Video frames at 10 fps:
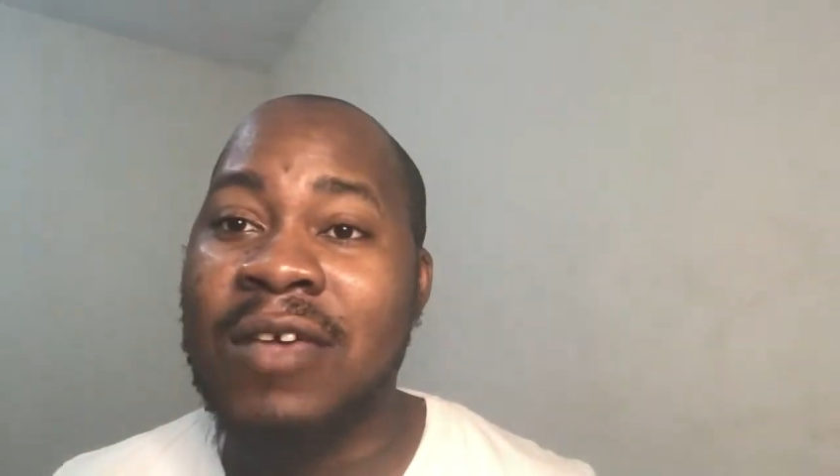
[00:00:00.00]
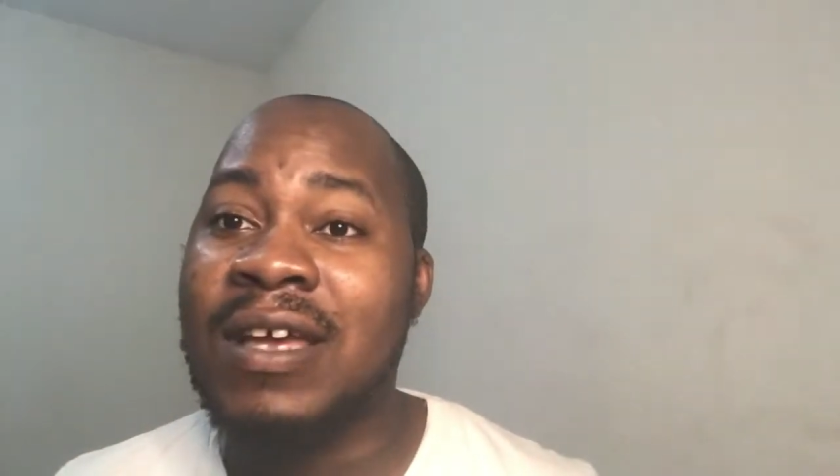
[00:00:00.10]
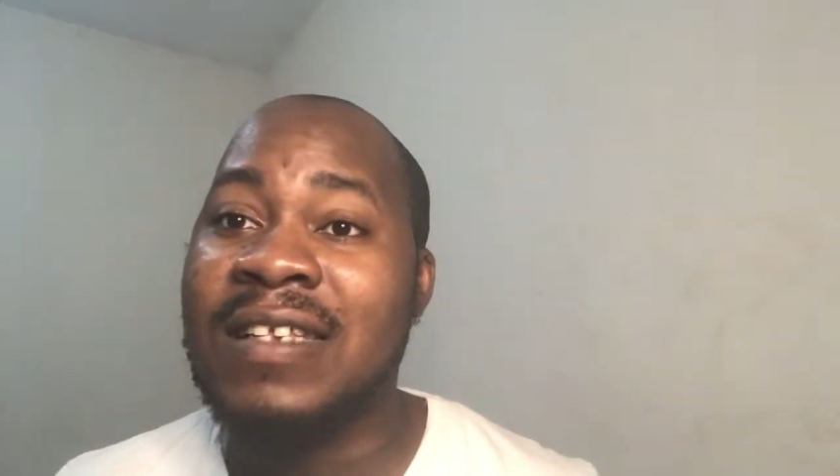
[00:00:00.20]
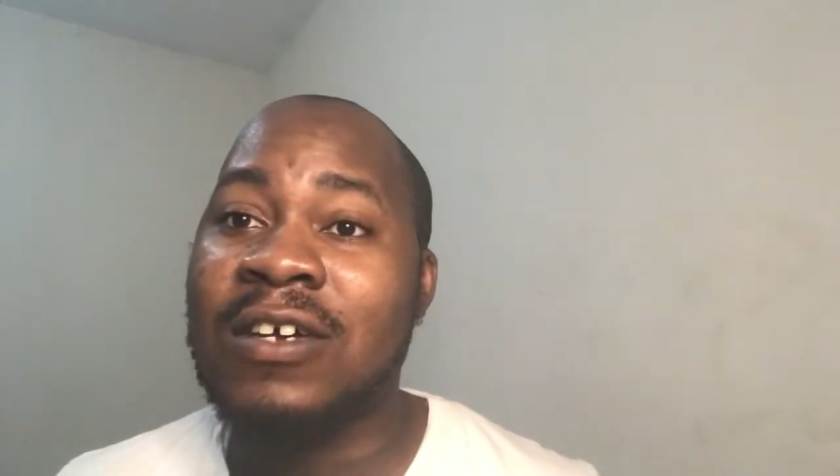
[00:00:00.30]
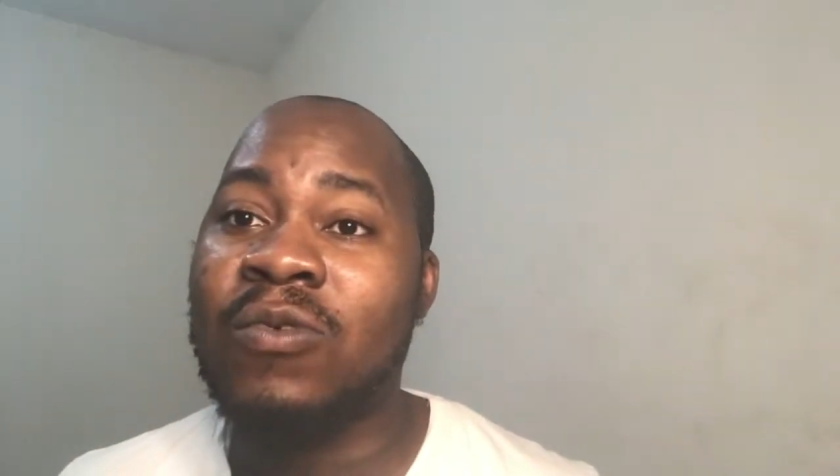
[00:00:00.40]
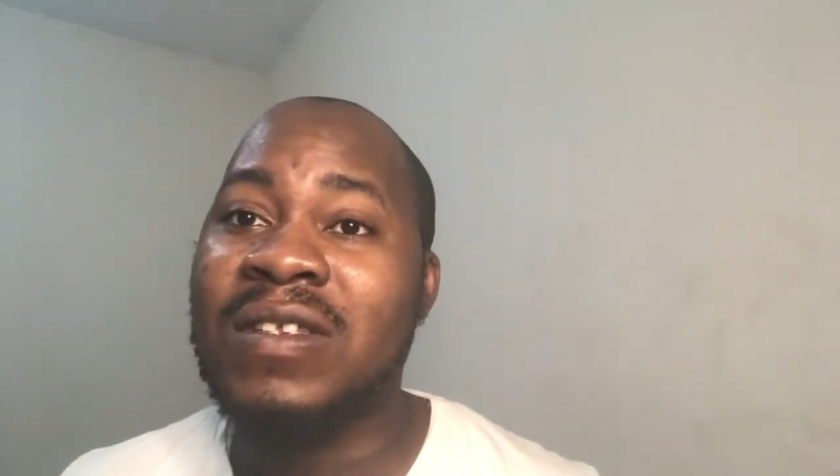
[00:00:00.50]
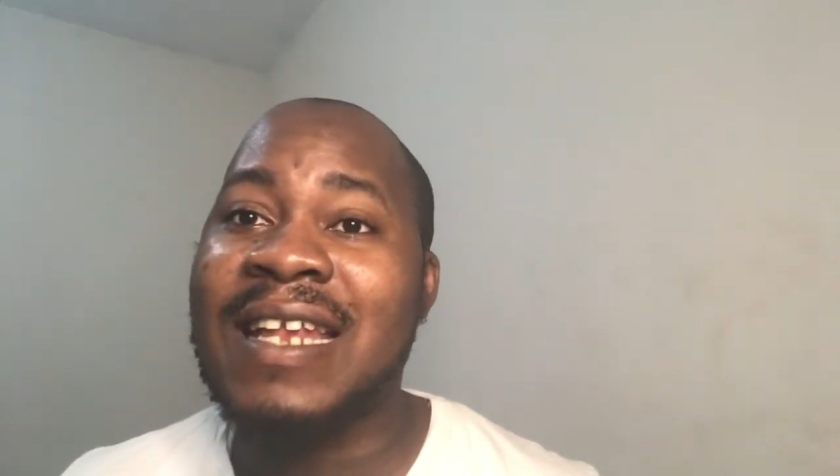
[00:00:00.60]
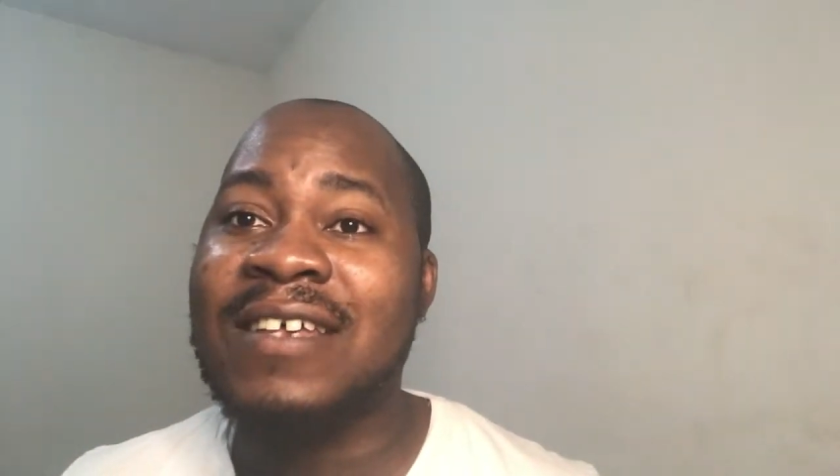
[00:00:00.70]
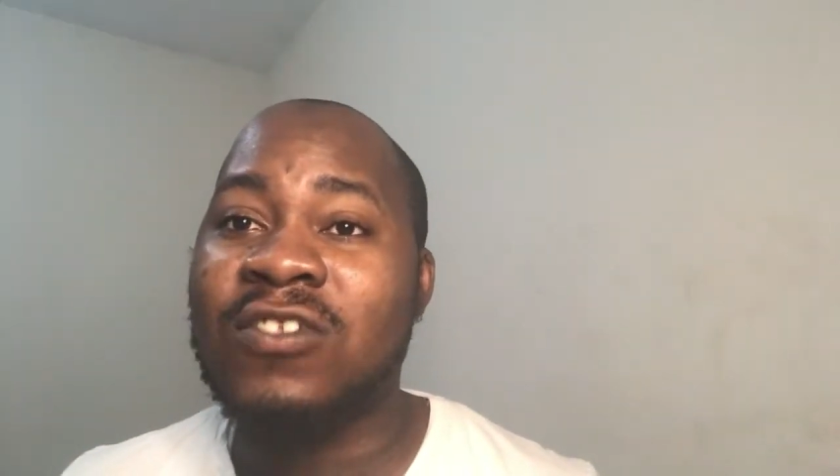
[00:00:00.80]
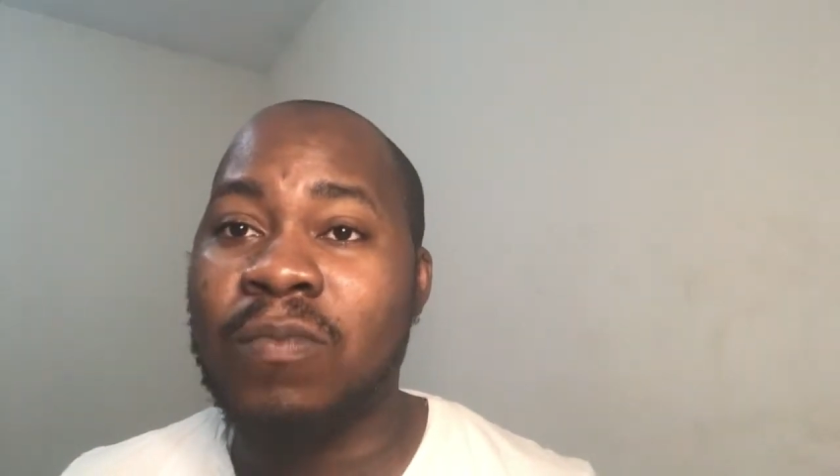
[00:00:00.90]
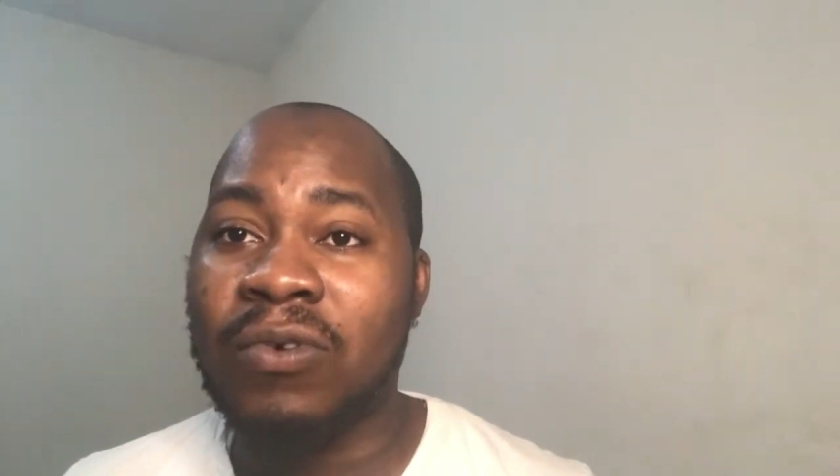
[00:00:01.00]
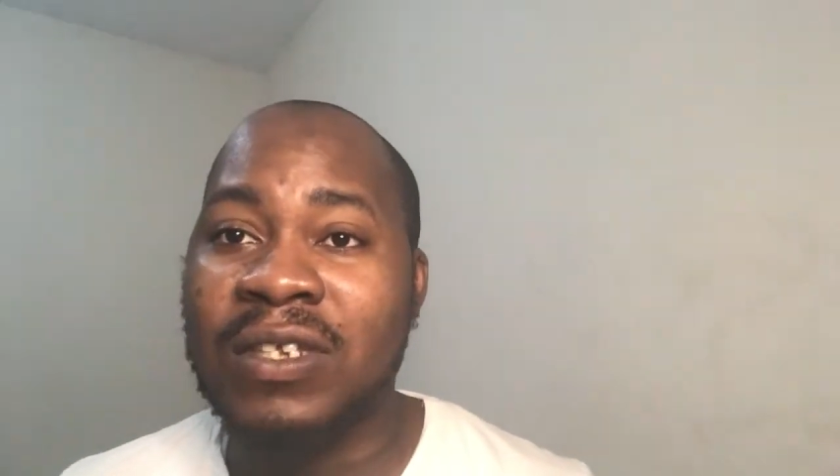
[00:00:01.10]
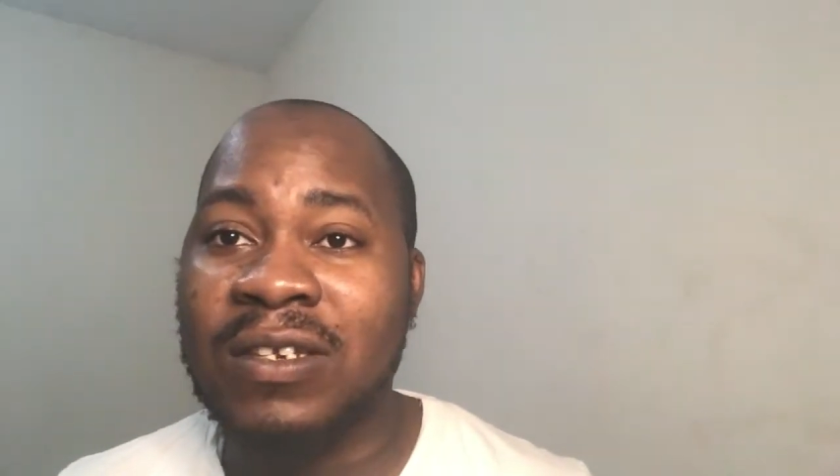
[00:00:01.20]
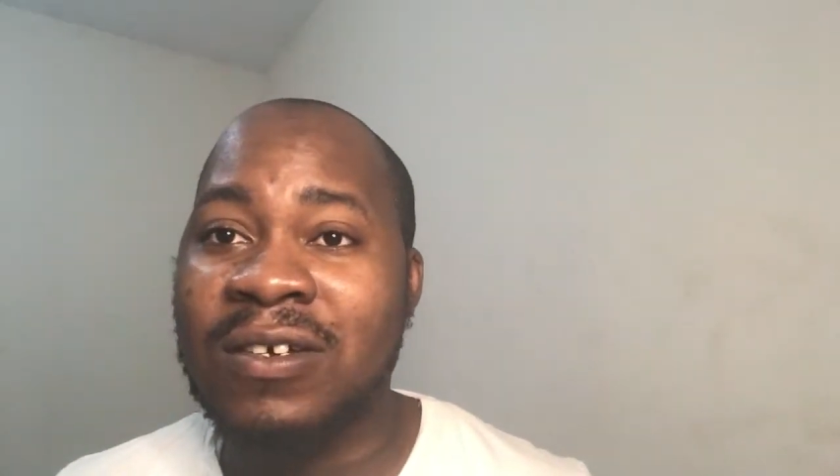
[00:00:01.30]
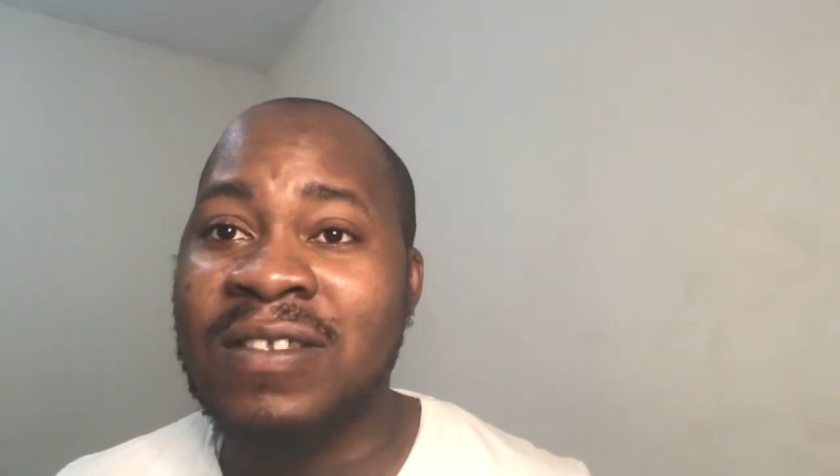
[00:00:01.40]
you guys are always like
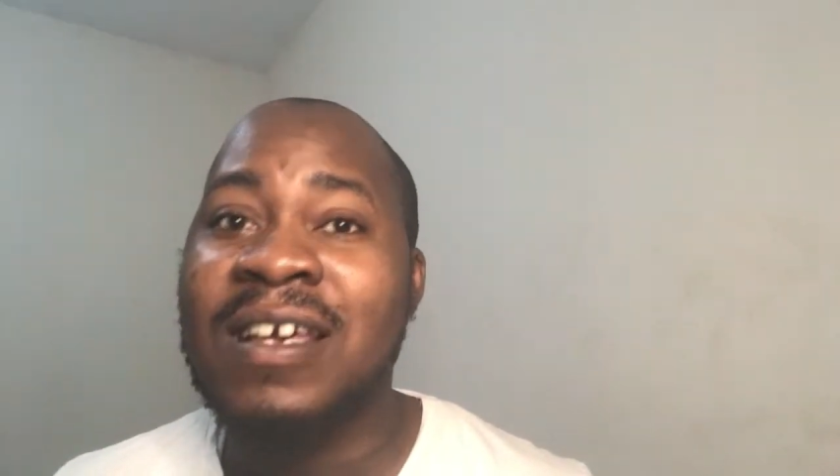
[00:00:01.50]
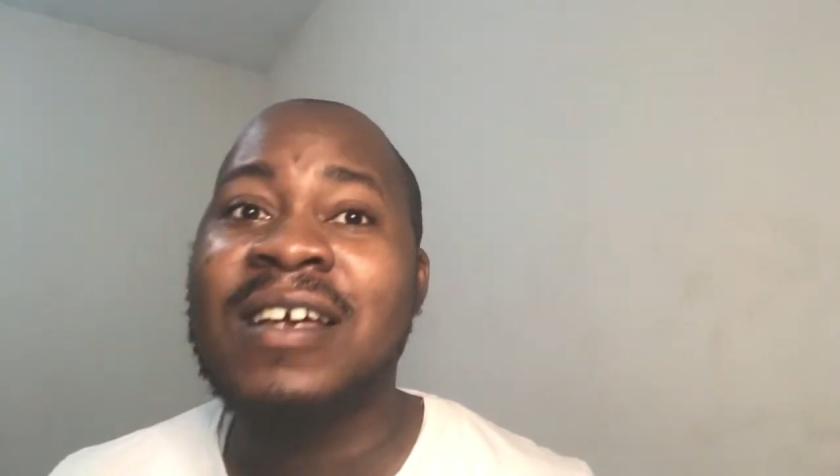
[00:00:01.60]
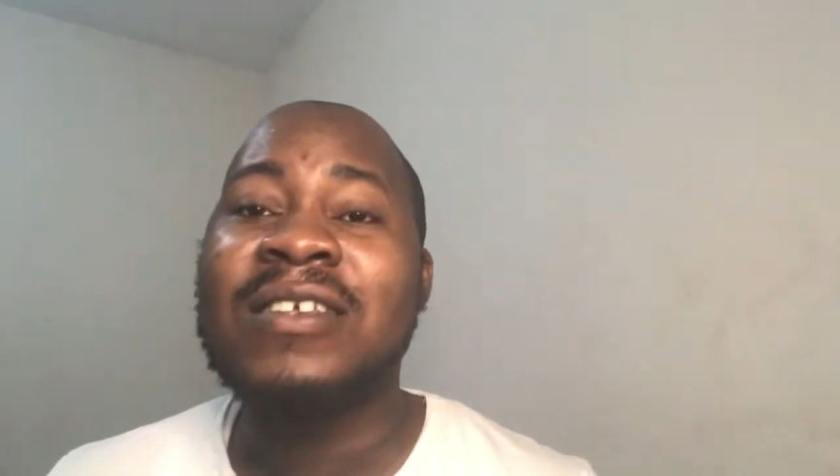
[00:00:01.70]
supporting us.